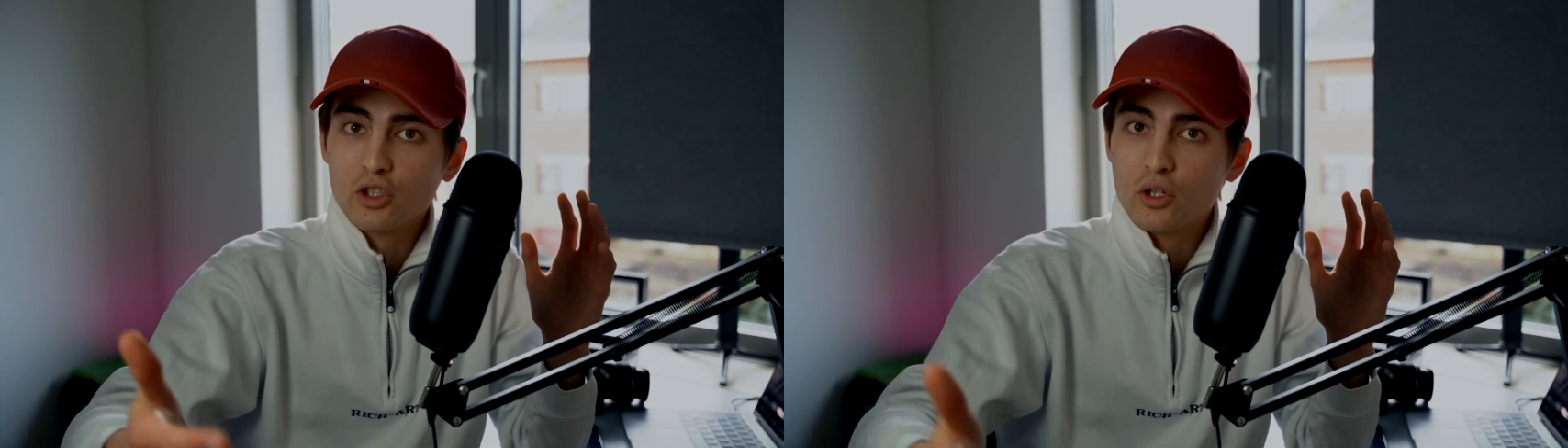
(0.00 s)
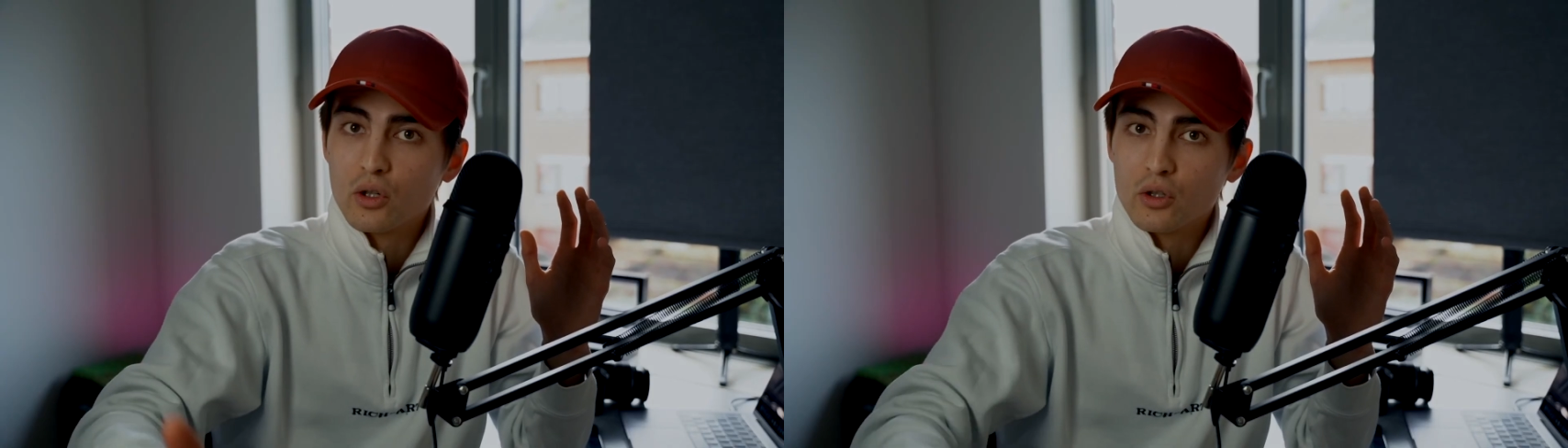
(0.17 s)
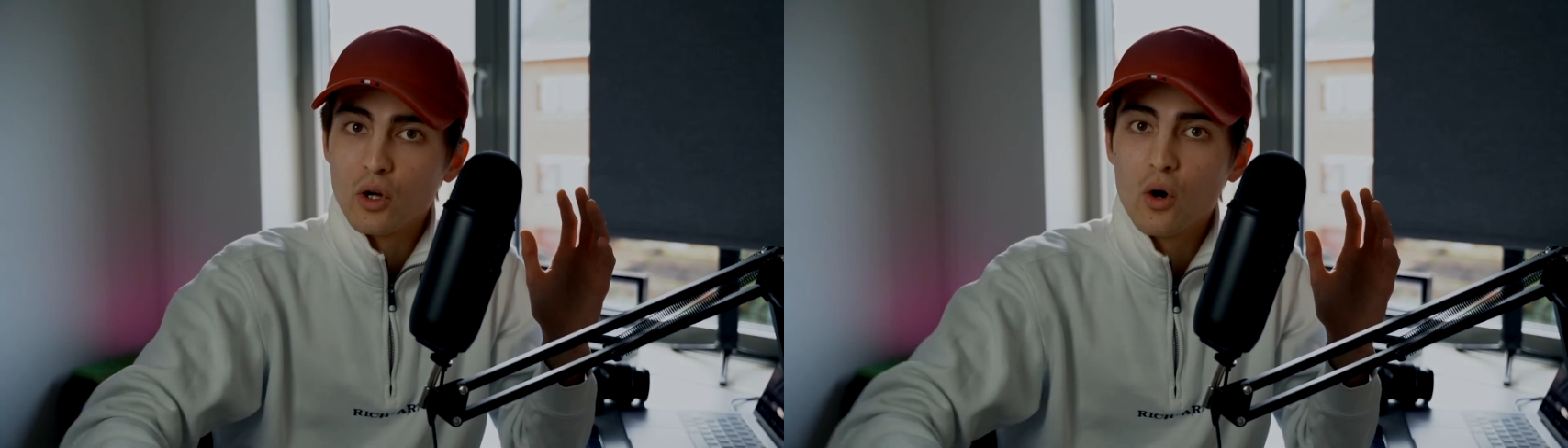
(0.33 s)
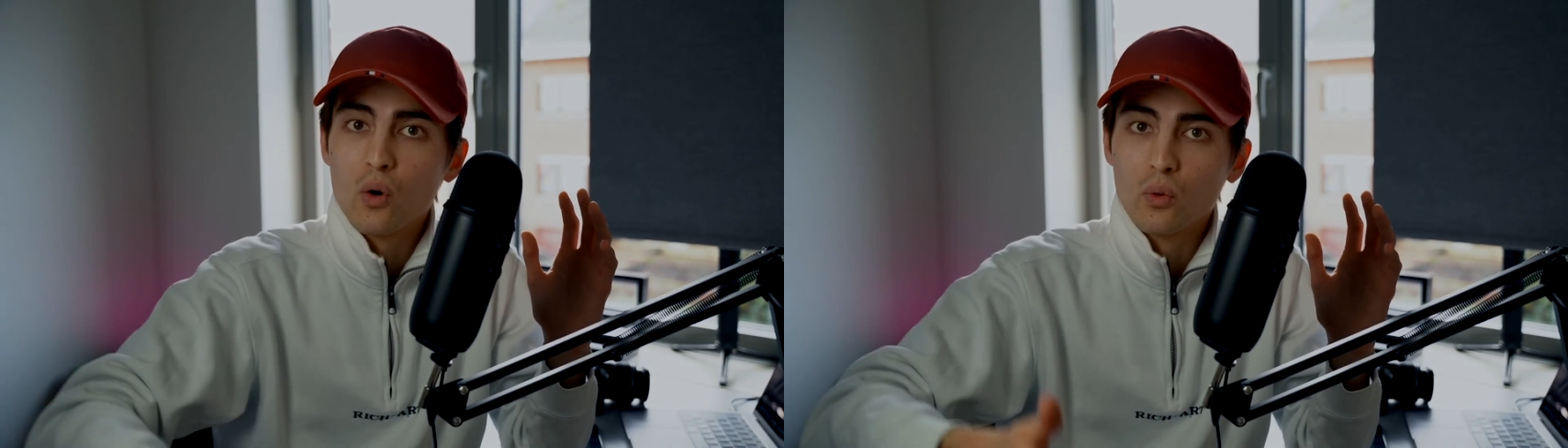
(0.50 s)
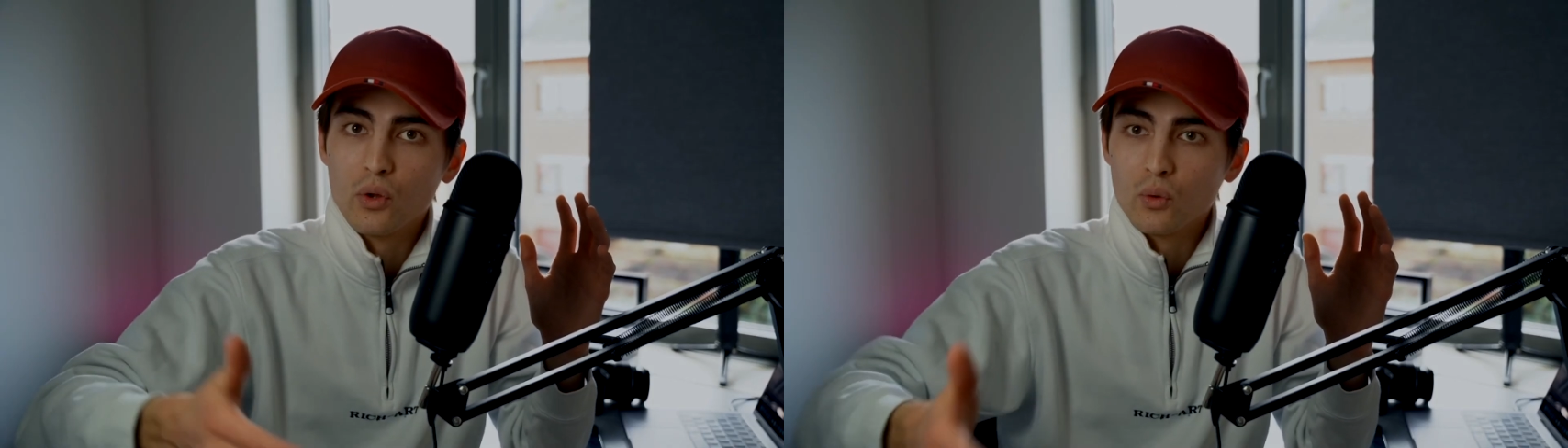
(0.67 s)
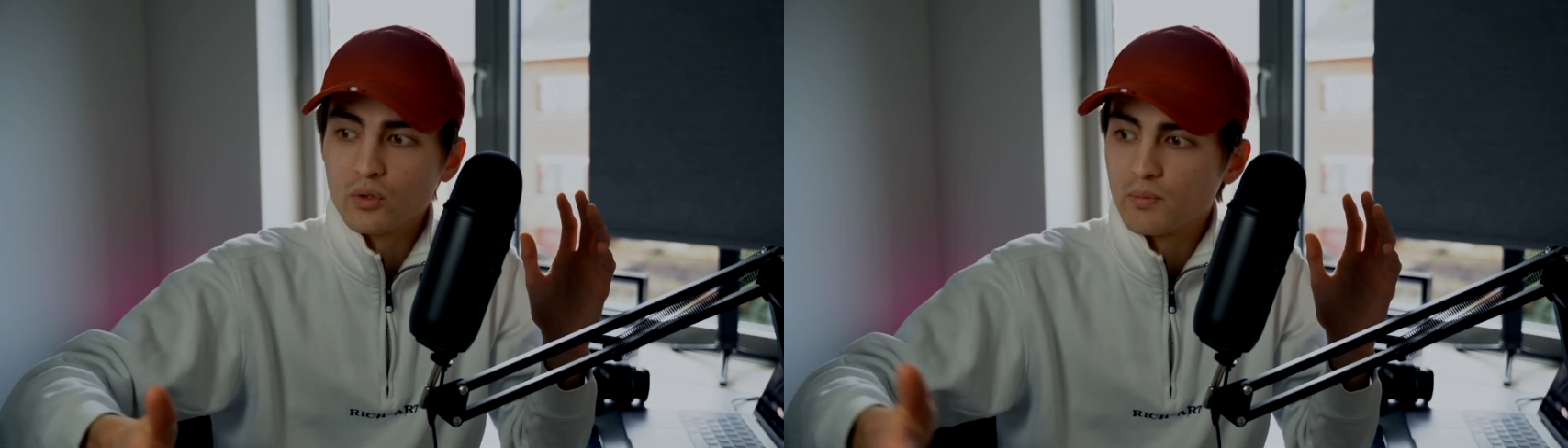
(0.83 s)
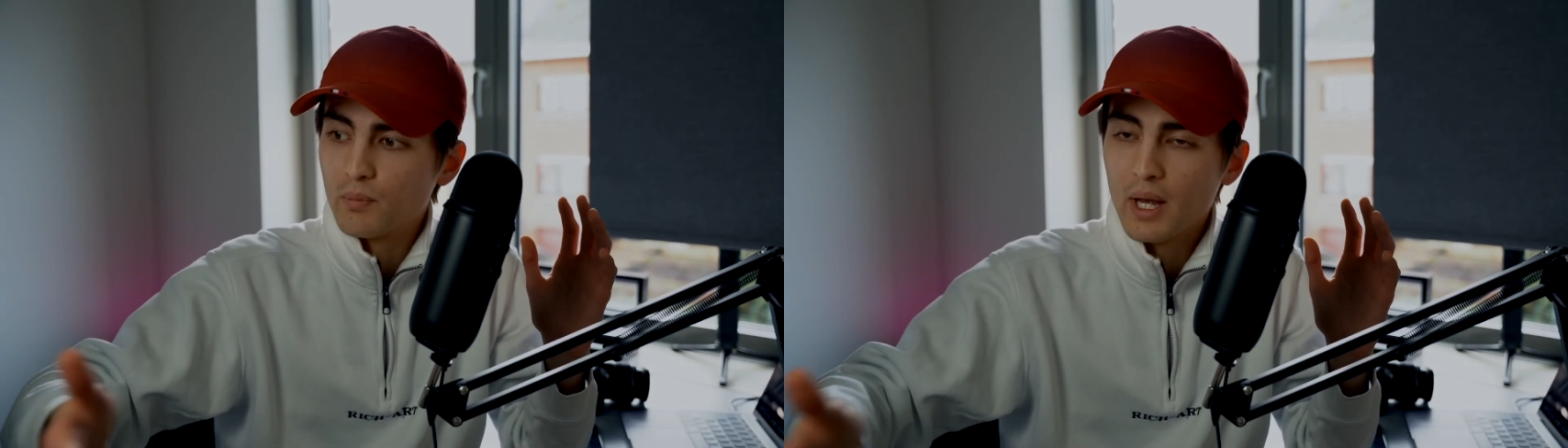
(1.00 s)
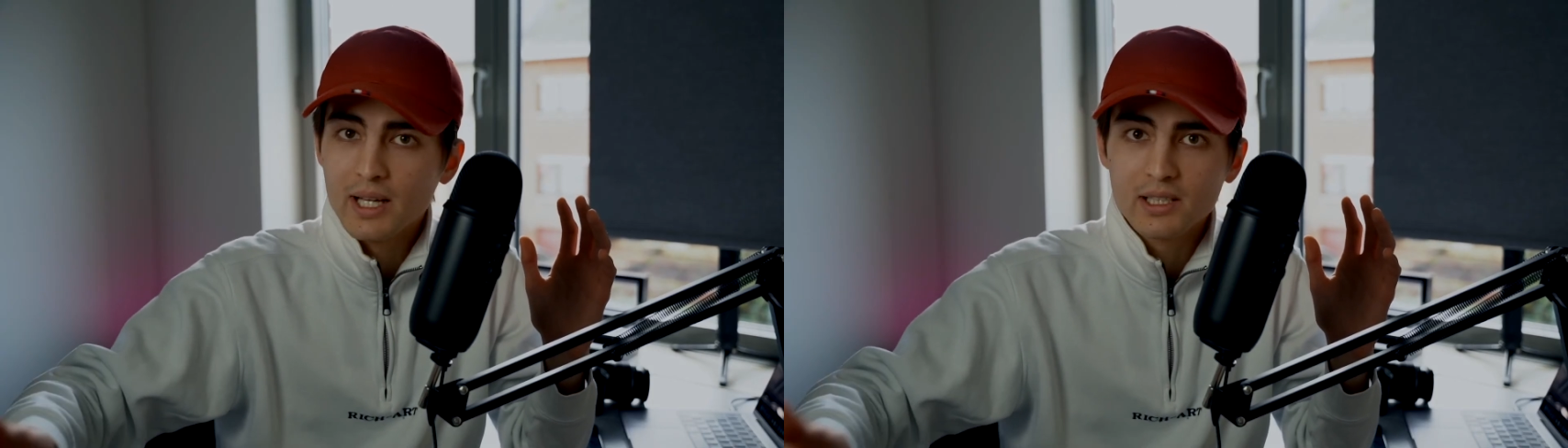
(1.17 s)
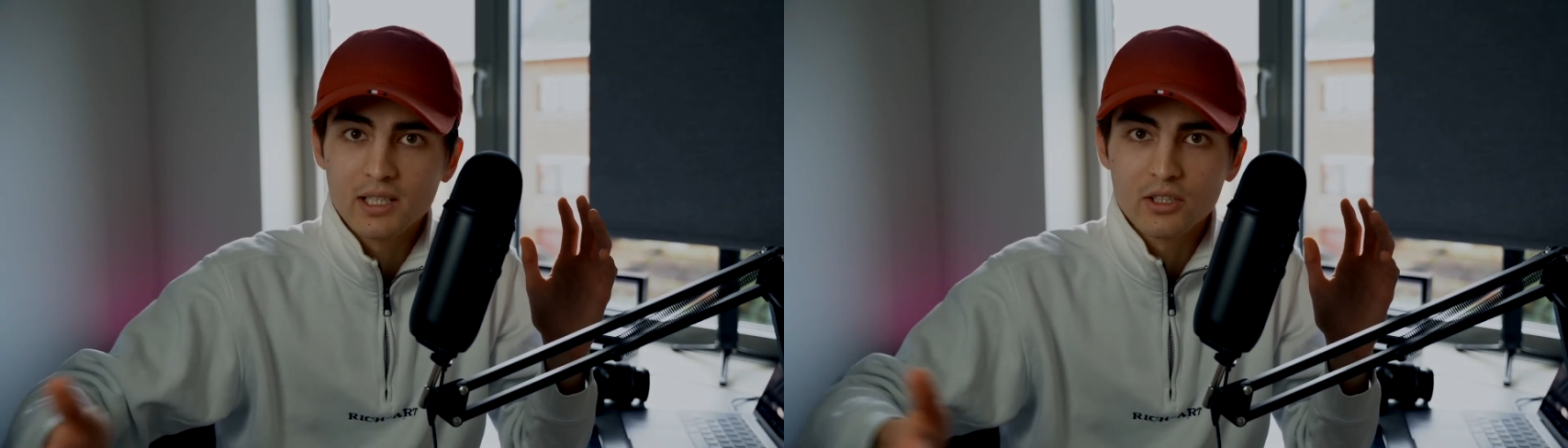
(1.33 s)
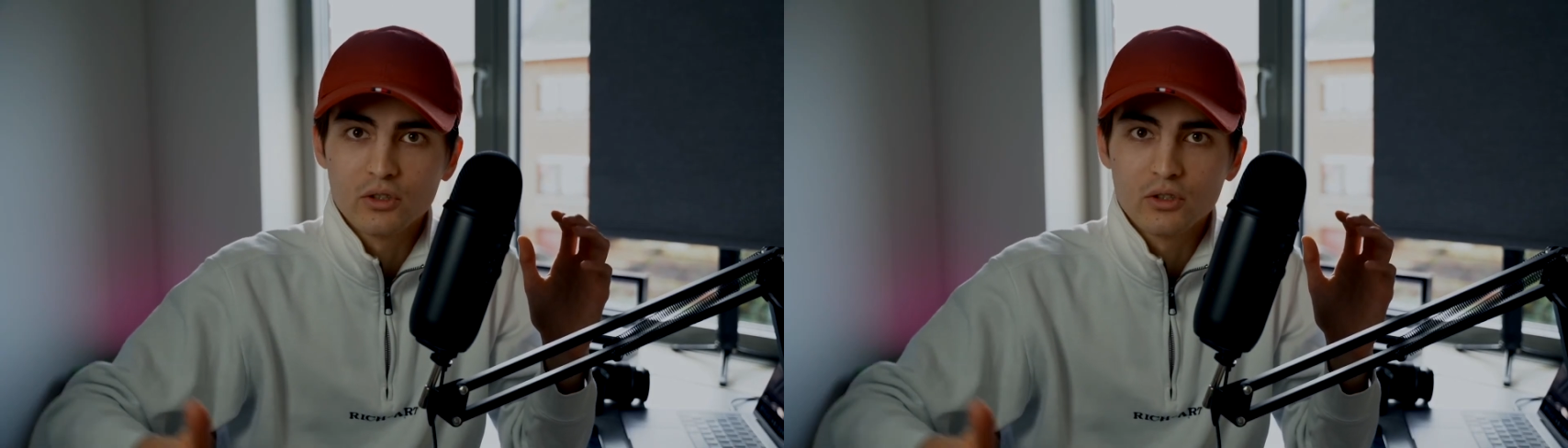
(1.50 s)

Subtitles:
don't know those basics,